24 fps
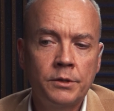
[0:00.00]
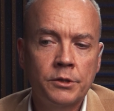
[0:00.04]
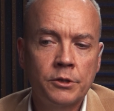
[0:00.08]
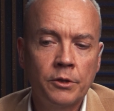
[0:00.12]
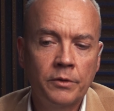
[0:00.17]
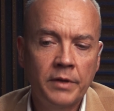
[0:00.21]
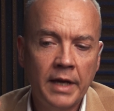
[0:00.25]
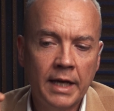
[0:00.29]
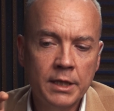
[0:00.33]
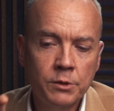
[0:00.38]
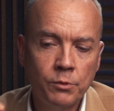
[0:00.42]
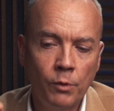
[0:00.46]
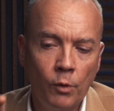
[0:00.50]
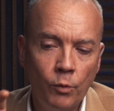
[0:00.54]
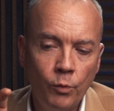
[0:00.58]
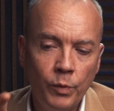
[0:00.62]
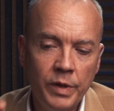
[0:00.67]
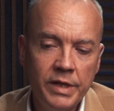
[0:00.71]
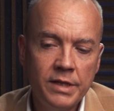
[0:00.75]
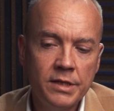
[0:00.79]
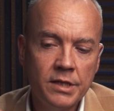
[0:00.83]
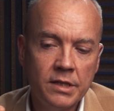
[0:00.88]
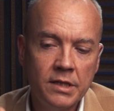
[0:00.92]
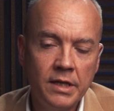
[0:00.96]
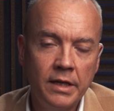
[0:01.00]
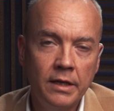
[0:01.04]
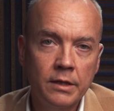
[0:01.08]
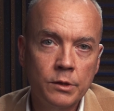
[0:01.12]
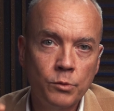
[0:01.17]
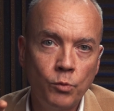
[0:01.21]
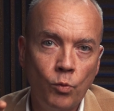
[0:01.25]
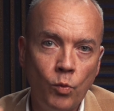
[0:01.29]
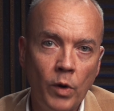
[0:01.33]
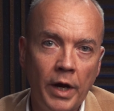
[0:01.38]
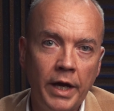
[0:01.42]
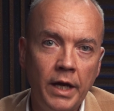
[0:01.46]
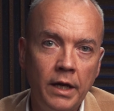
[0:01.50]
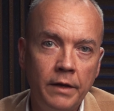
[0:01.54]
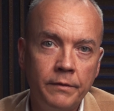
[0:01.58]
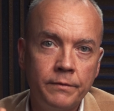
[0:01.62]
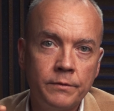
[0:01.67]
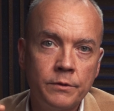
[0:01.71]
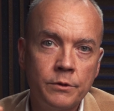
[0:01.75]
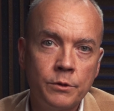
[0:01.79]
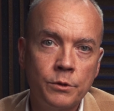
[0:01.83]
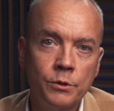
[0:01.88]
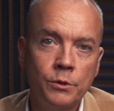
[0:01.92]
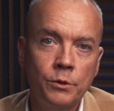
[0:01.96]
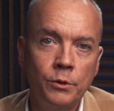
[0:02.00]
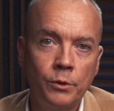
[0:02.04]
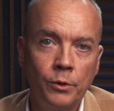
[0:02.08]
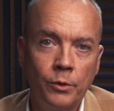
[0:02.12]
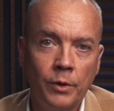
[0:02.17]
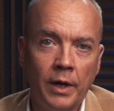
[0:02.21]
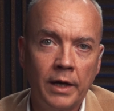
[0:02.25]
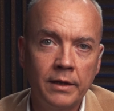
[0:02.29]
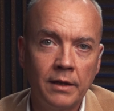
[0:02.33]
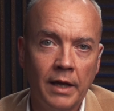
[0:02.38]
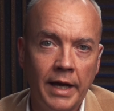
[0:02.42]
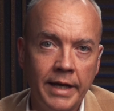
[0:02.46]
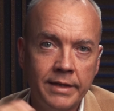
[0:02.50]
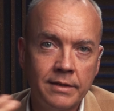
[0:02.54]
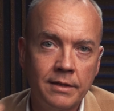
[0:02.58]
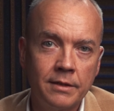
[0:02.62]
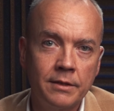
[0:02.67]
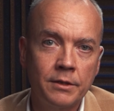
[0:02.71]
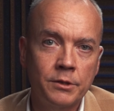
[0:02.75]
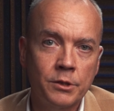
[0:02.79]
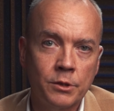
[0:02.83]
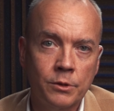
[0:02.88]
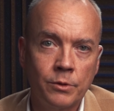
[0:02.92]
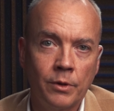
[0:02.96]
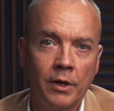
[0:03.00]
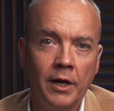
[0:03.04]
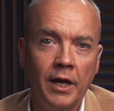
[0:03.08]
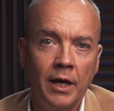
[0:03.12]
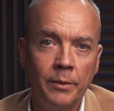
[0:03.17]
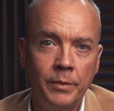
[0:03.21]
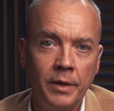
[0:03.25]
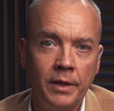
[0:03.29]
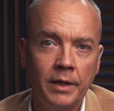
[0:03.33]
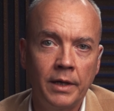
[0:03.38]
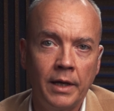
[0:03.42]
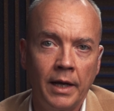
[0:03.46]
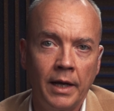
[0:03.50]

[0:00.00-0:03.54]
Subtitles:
so that's what we see as wave 2. I like to describe it